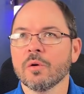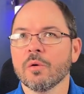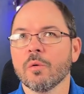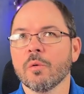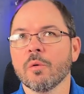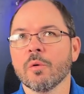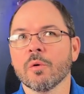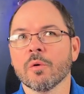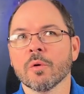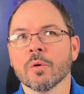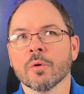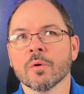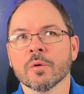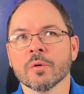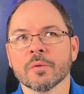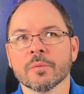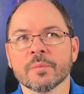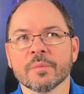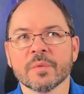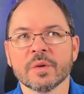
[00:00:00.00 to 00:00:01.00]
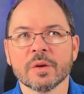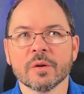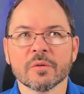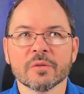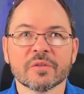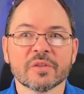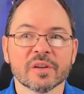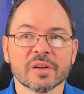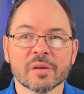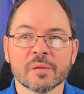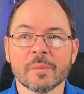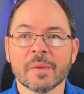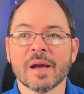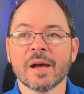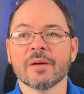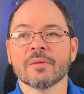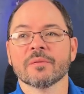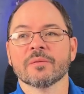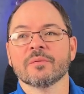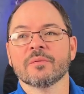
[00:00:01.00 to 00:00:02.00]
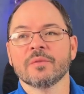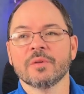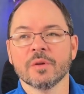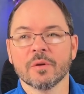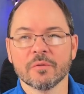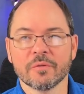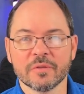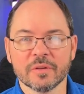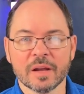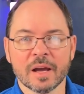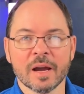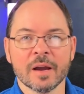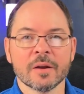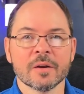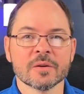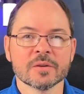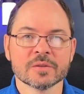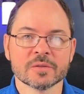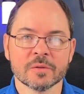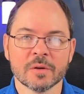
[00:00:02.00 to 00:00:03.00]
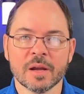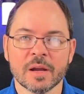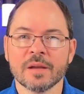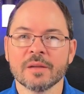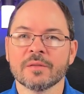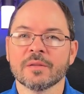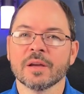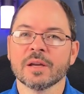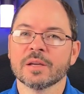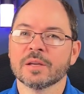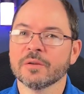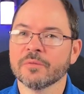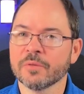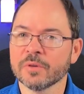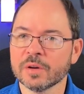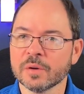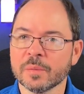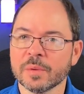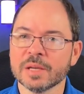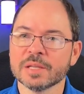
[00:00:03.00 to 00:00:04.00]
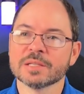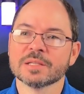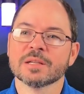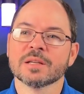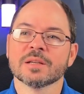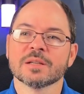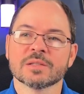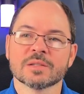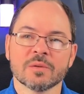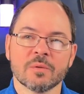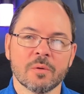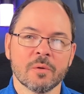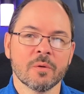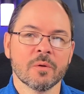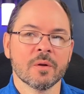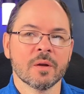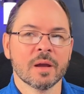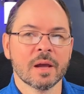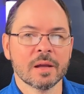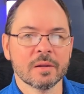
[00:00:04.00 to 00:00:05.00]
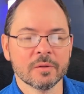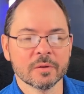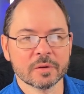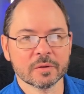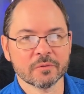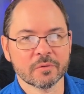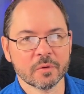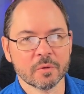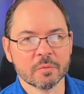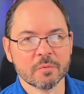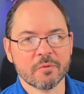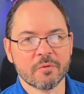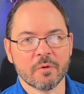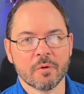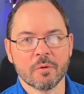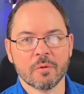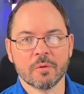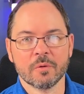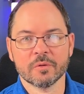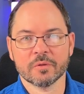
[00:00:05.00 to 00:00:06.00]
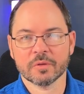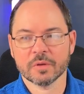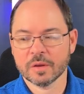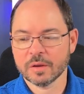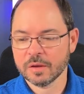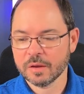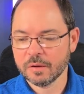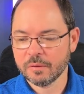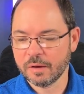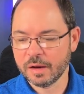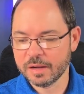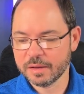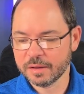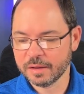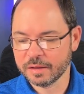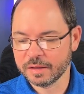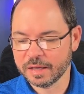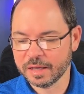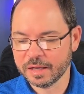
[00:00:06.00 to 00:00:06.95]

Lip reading: or, you know, sending them out, you know, flyers, or hey, thank you for your business, or hey, looking for referrals, right?